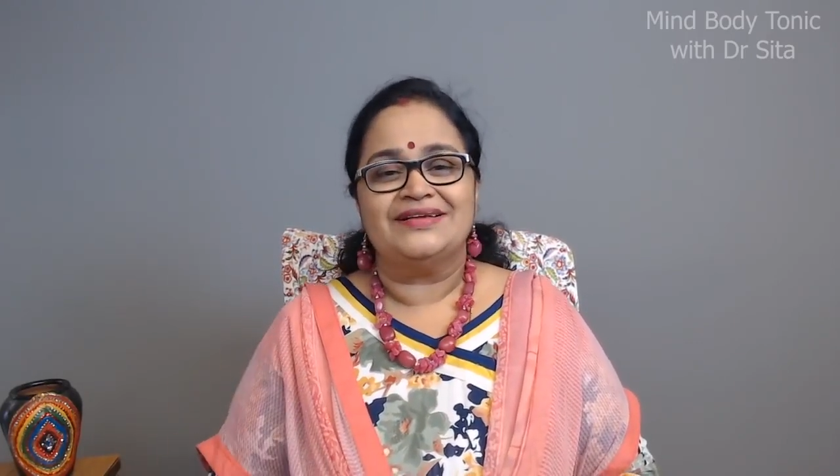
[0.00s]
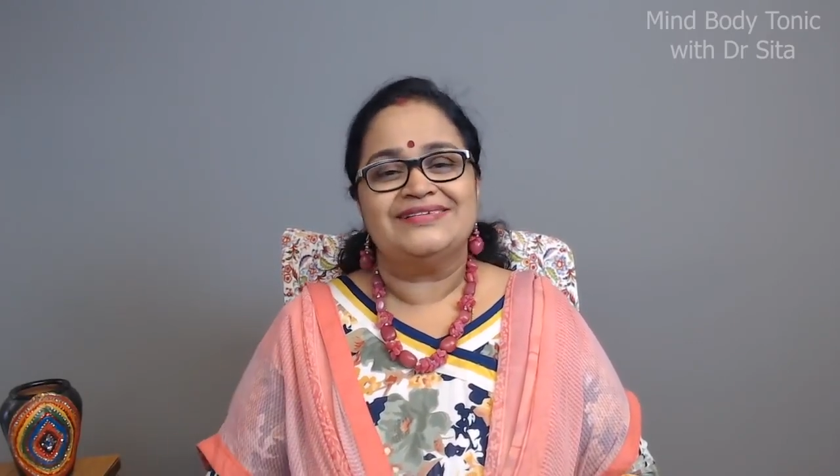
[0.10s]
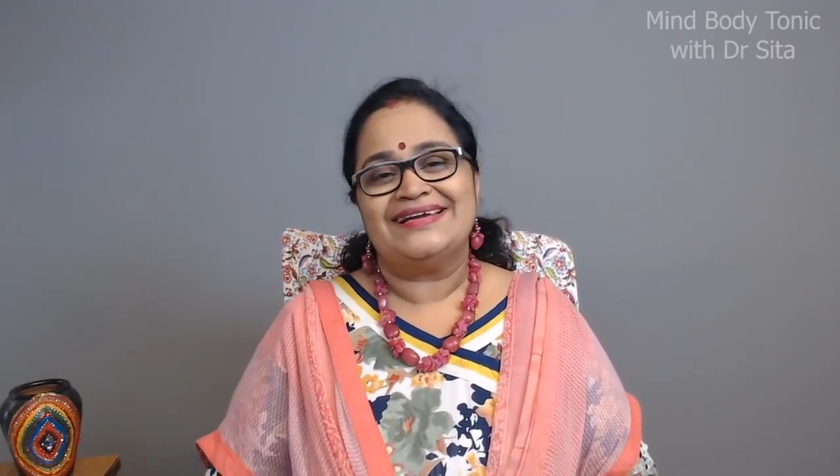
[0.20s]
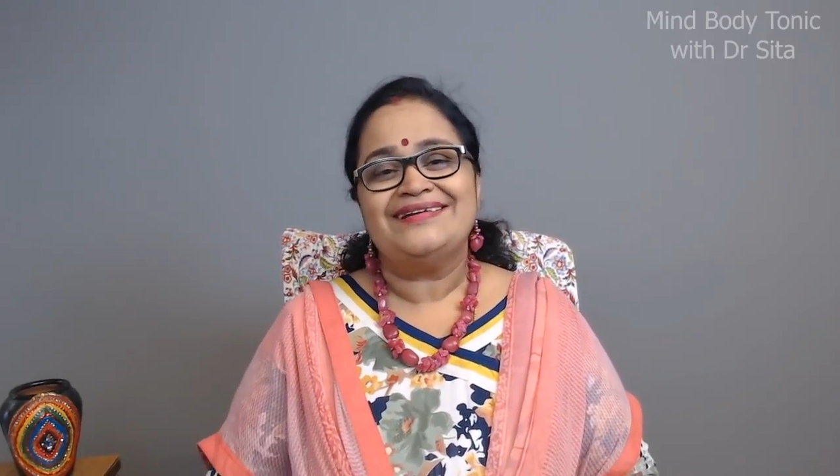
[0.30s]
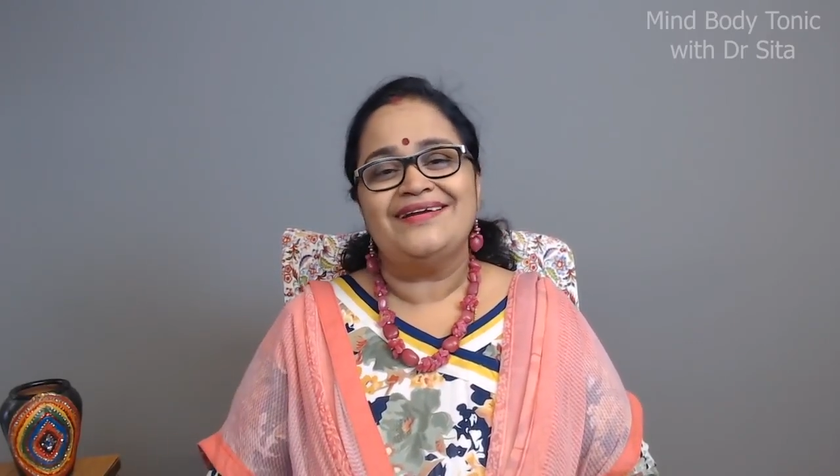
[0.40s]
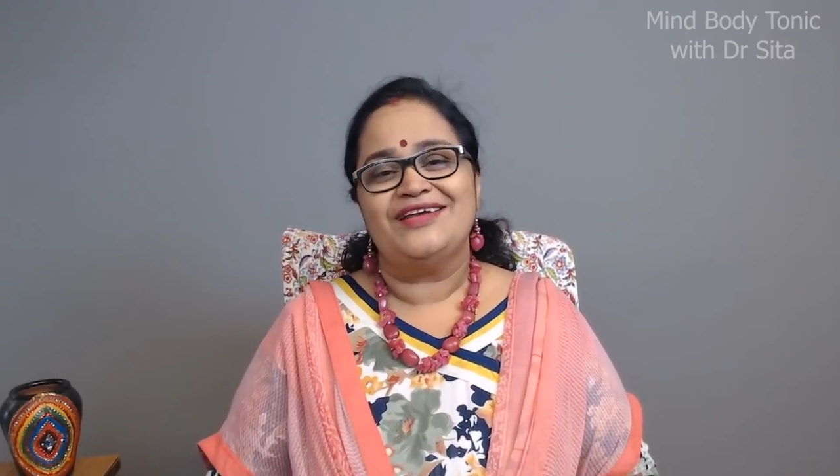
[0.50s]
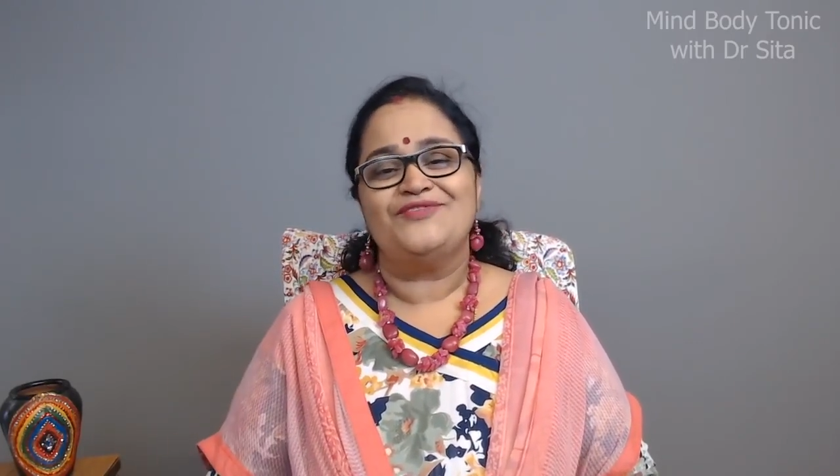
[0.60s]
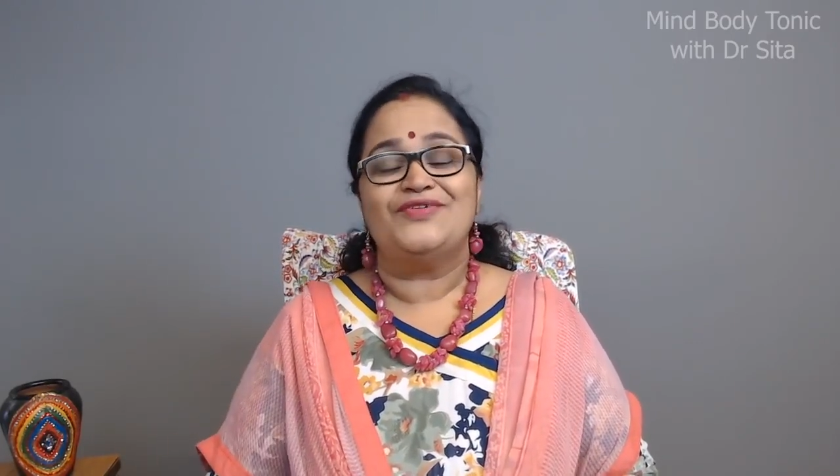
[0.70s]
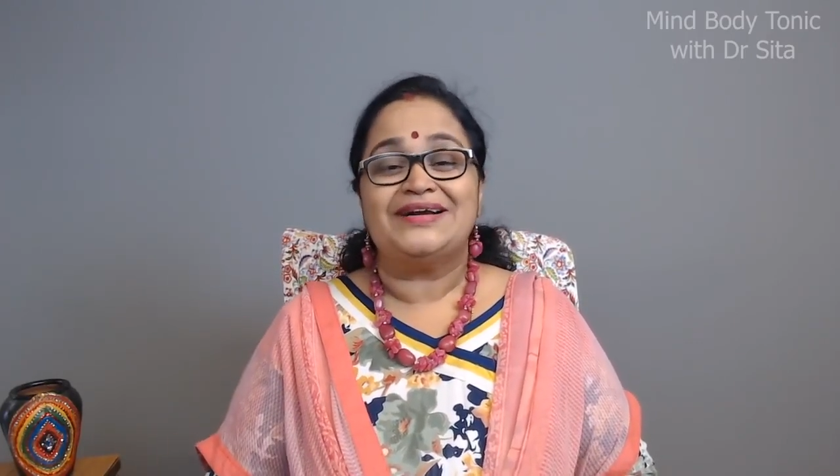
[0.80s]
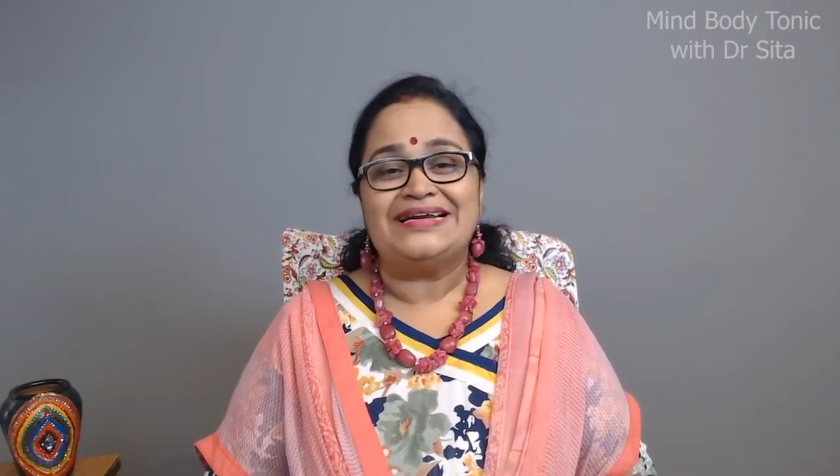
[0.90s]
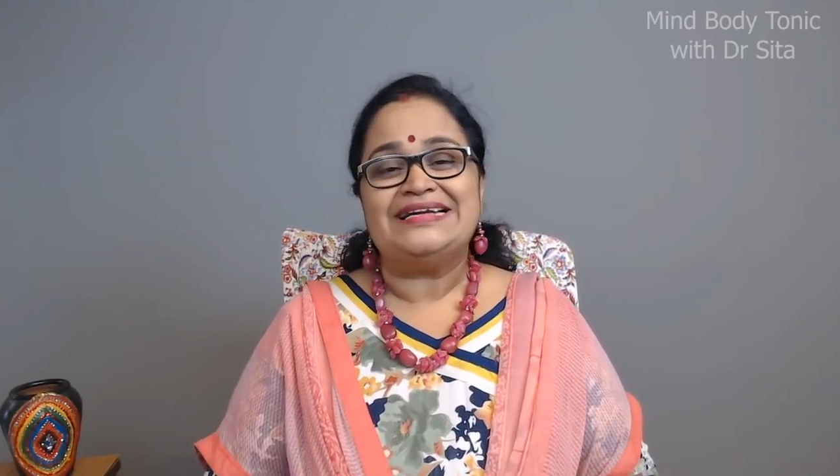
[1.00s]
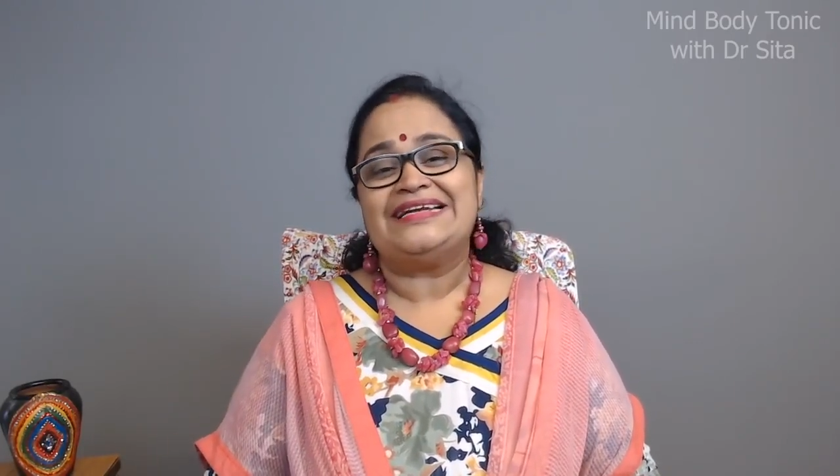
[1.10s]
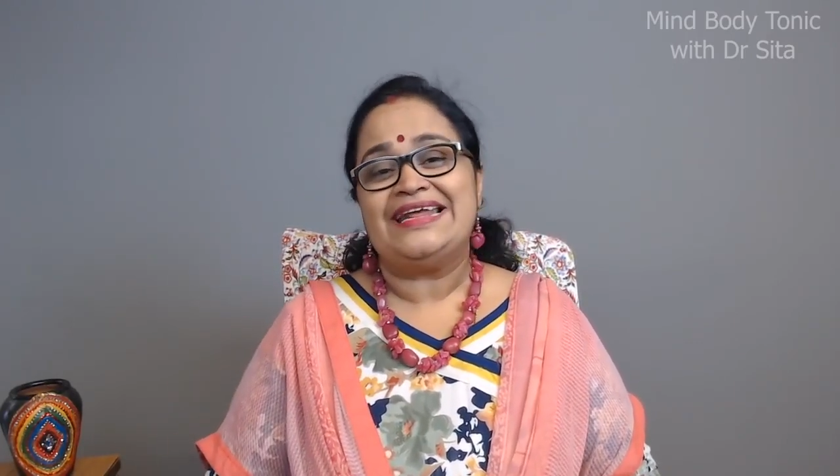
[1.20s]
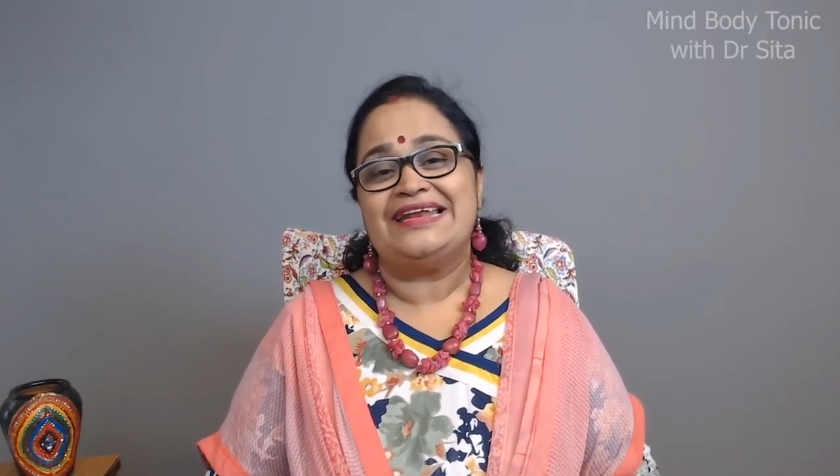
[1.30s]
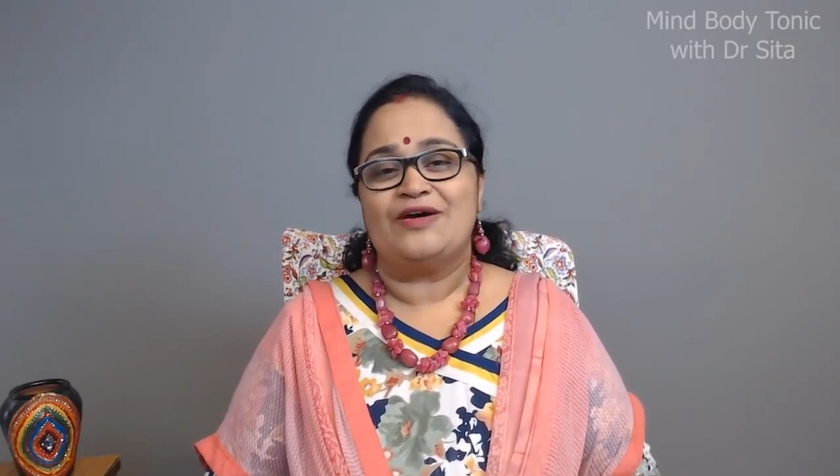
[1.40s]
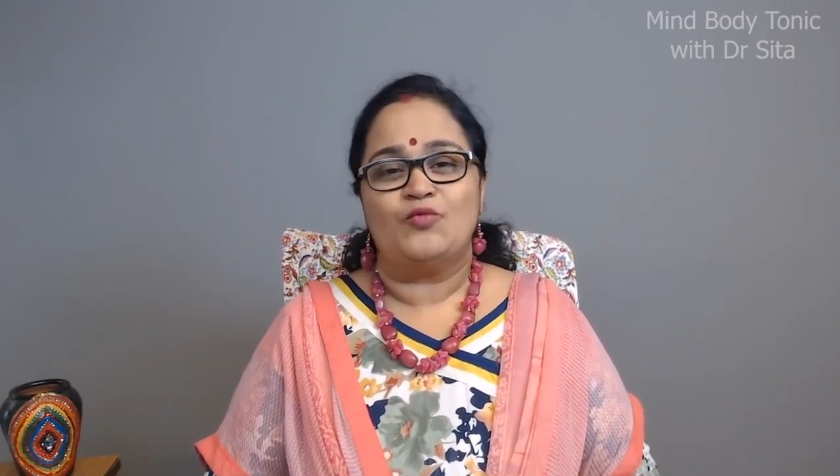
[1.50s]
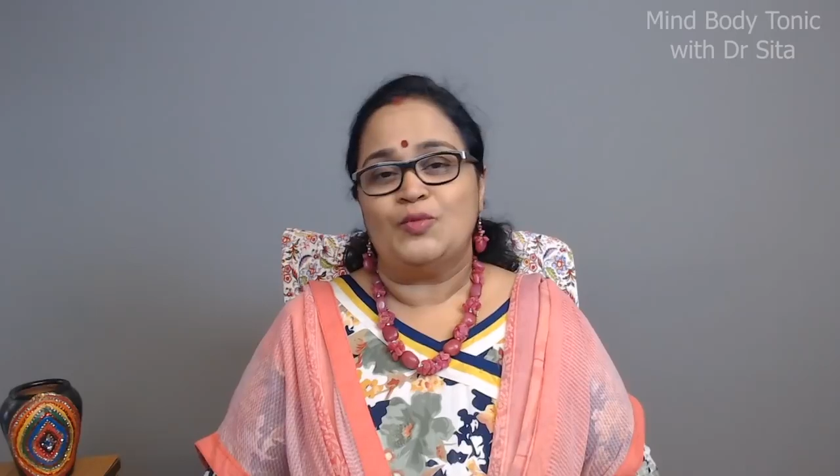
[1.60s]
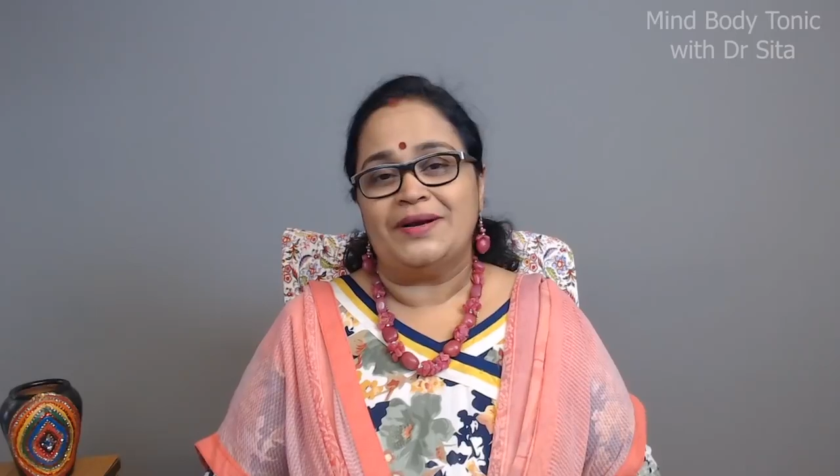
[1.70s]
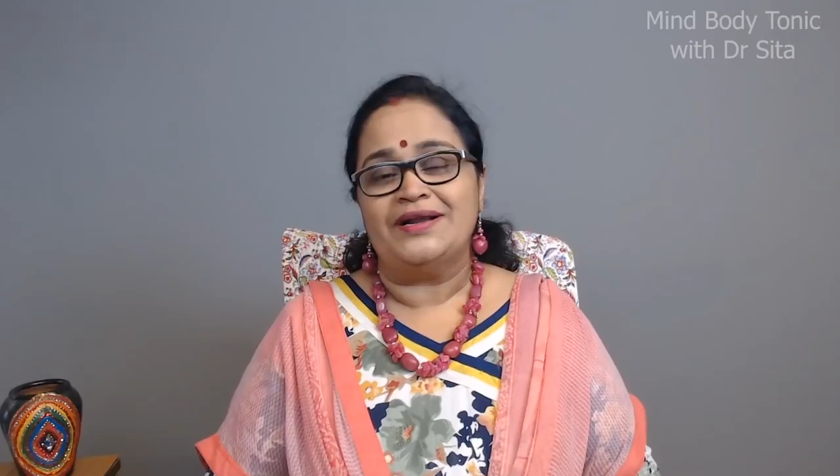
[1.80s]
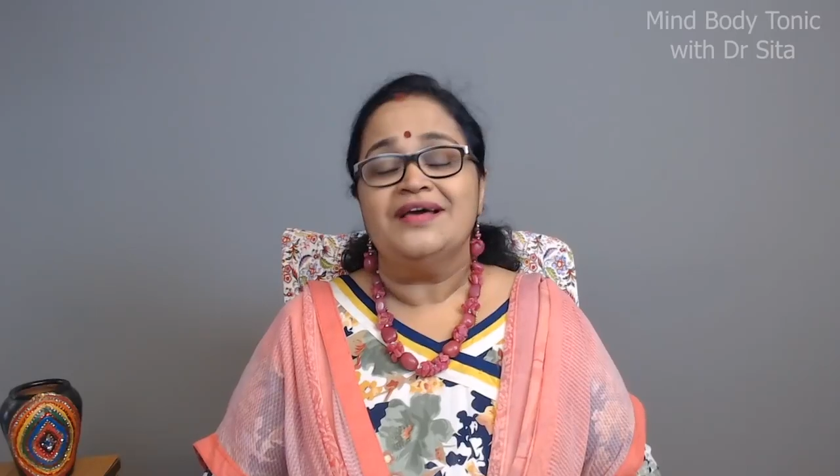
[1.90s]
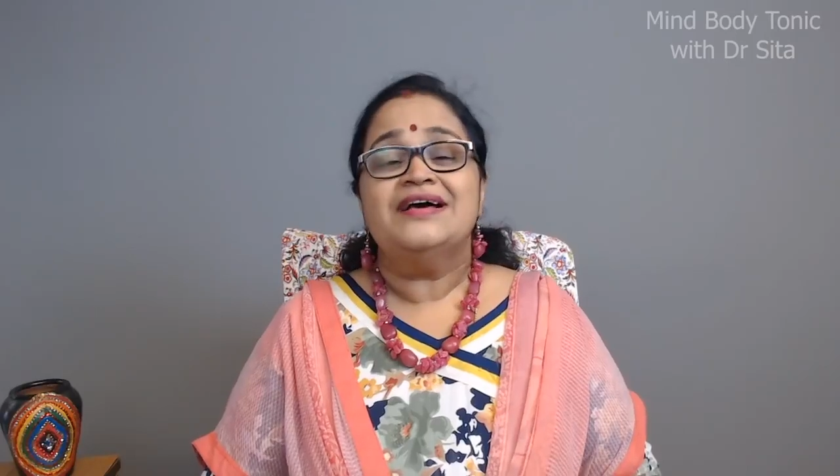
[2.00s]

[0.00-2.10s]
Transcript: Generally, fertility in a woman